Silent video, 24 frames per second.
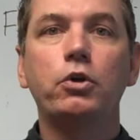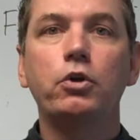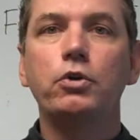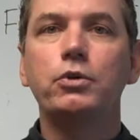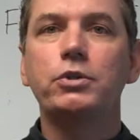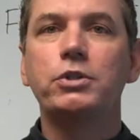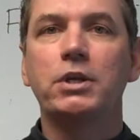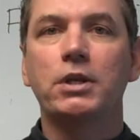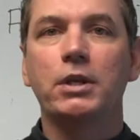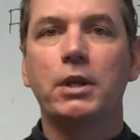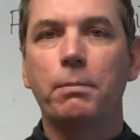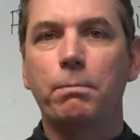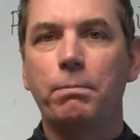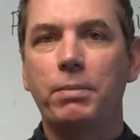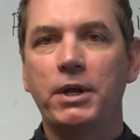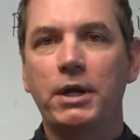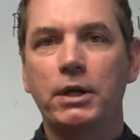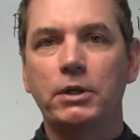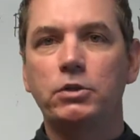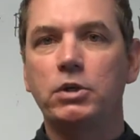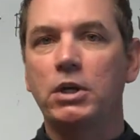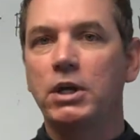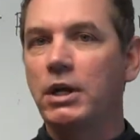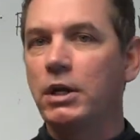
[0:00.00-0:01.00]
use it in the
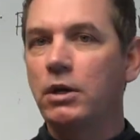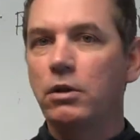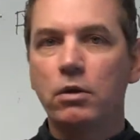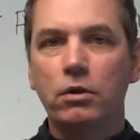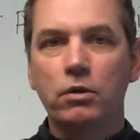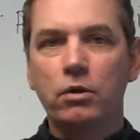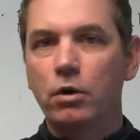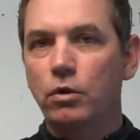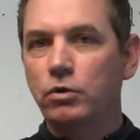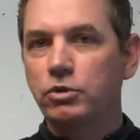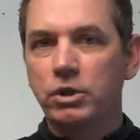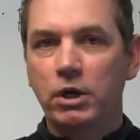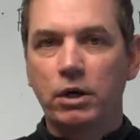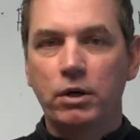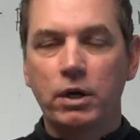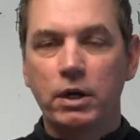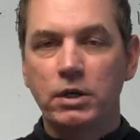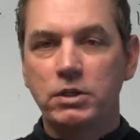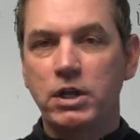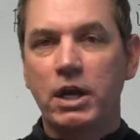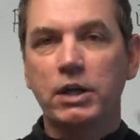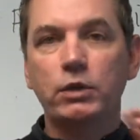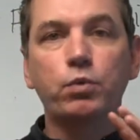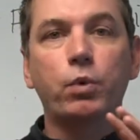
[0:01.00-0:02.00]
beach. Either of those
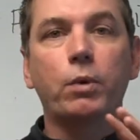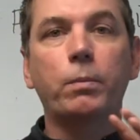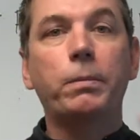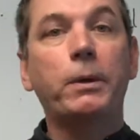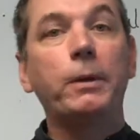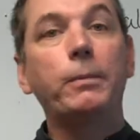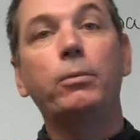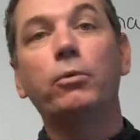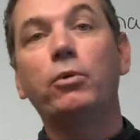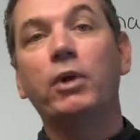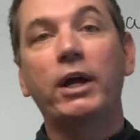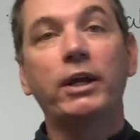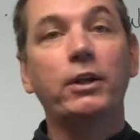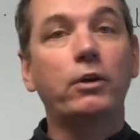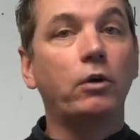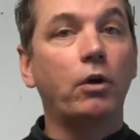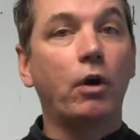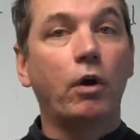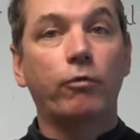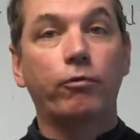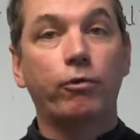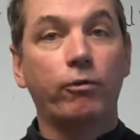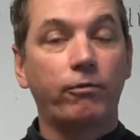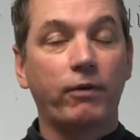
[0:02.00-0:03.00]
areas, that's where people like to
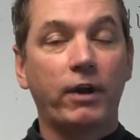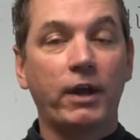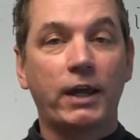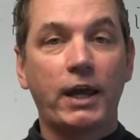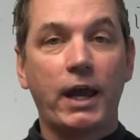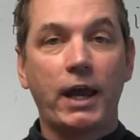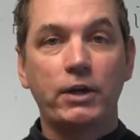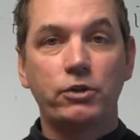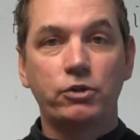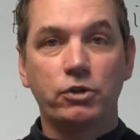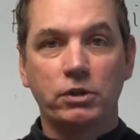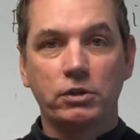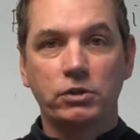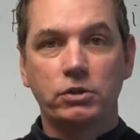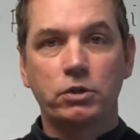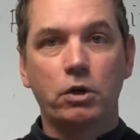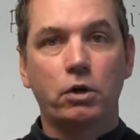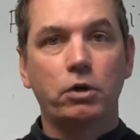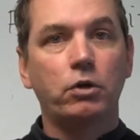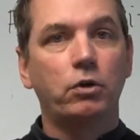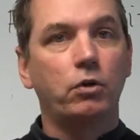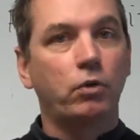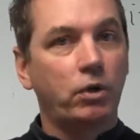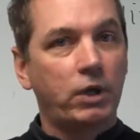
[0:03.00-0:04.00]
go for vacation. So
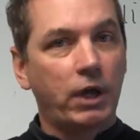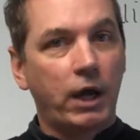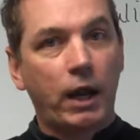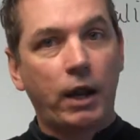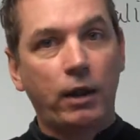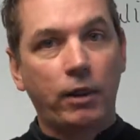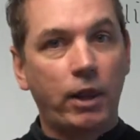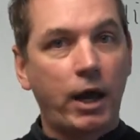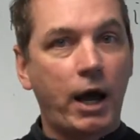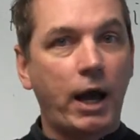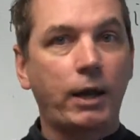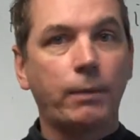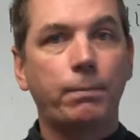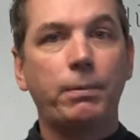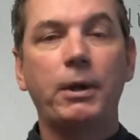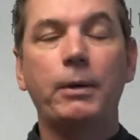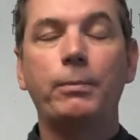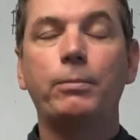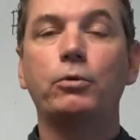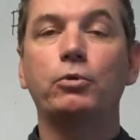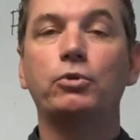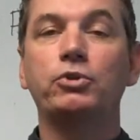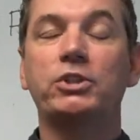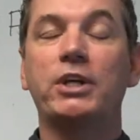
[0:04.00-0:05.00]
you'll get a lot of
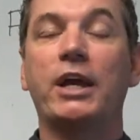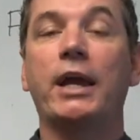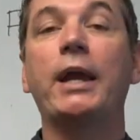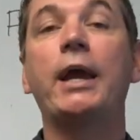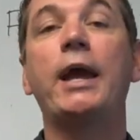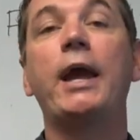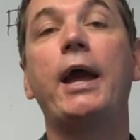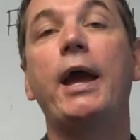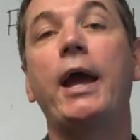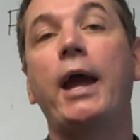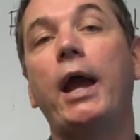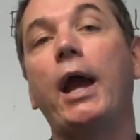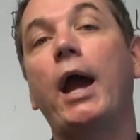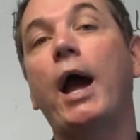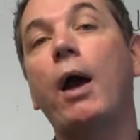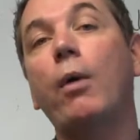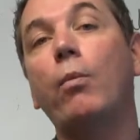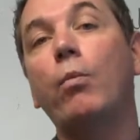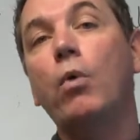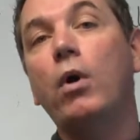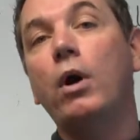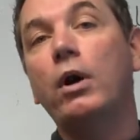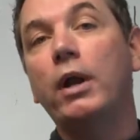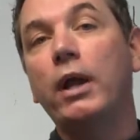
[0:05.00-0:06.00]
people who say, hey, I
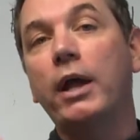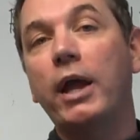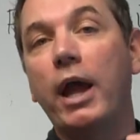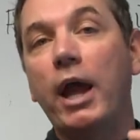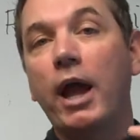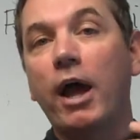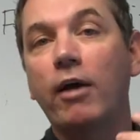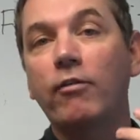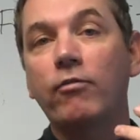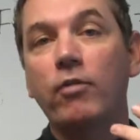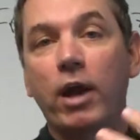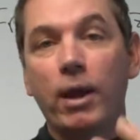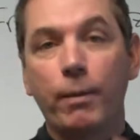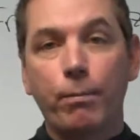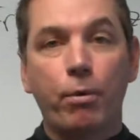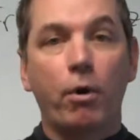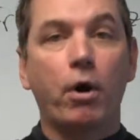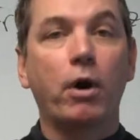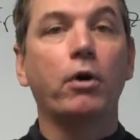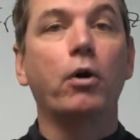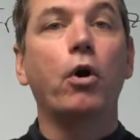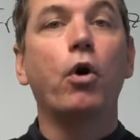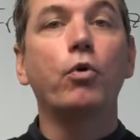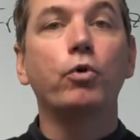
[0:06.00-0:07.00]
want to have a
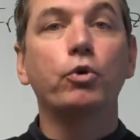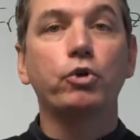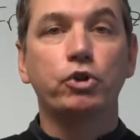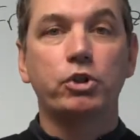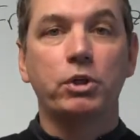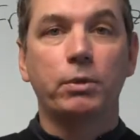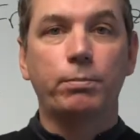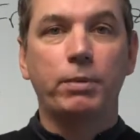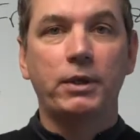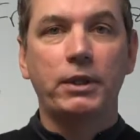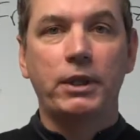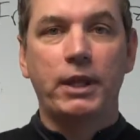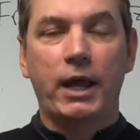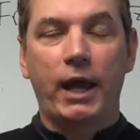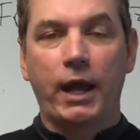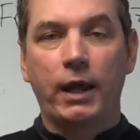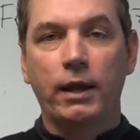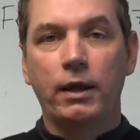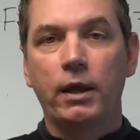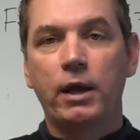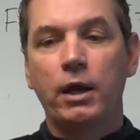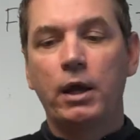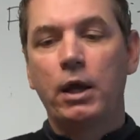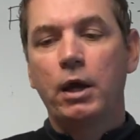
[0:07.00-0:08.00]
part ownership in that.
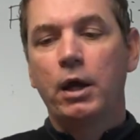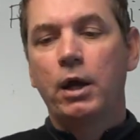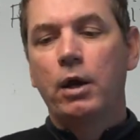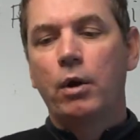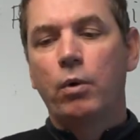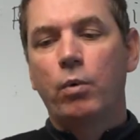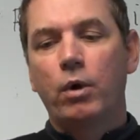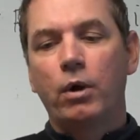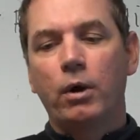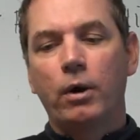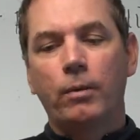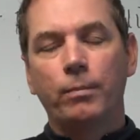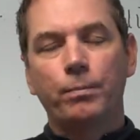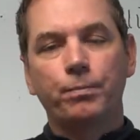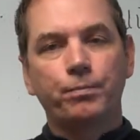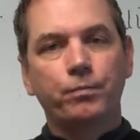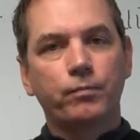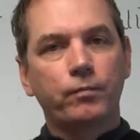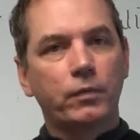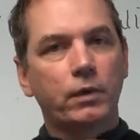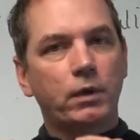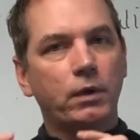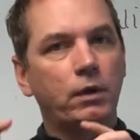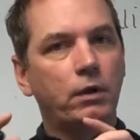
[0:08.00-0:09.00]
Well,
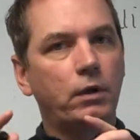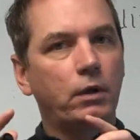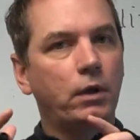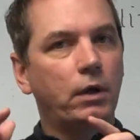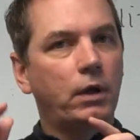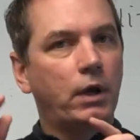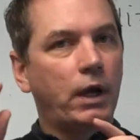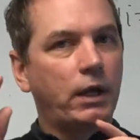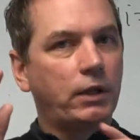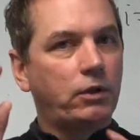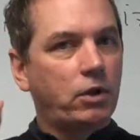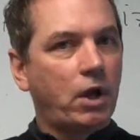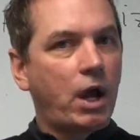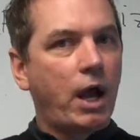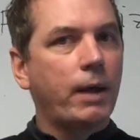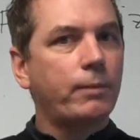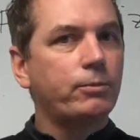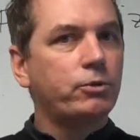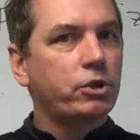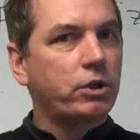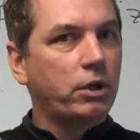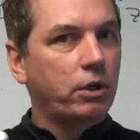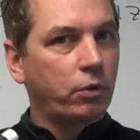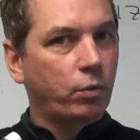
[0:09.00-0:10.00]
a
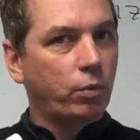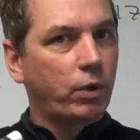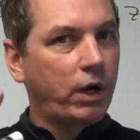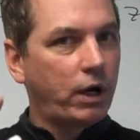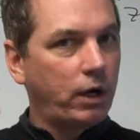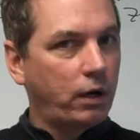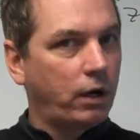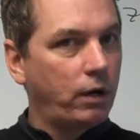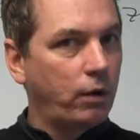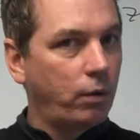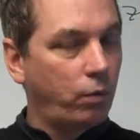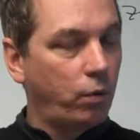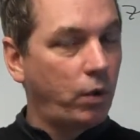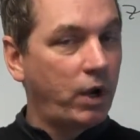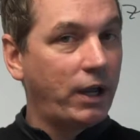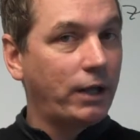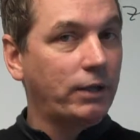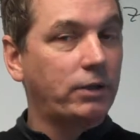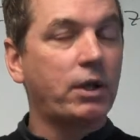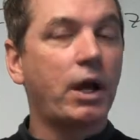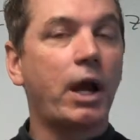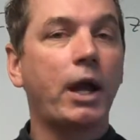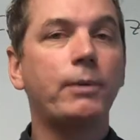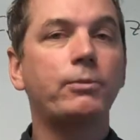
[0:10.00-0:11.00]
timeshare, the way a
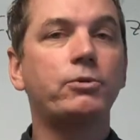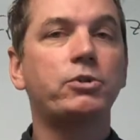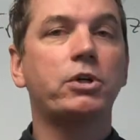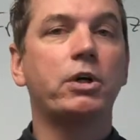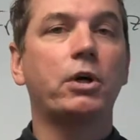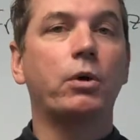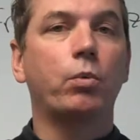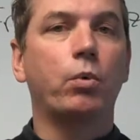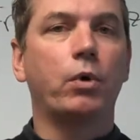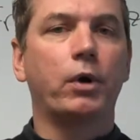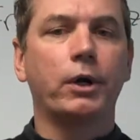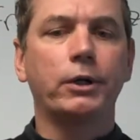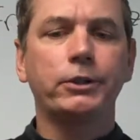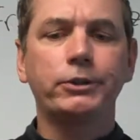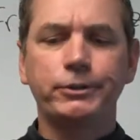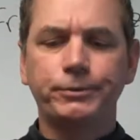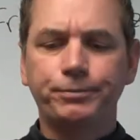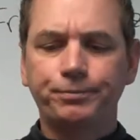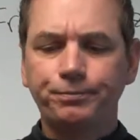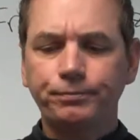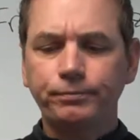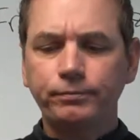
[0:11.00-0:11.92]
timeshare works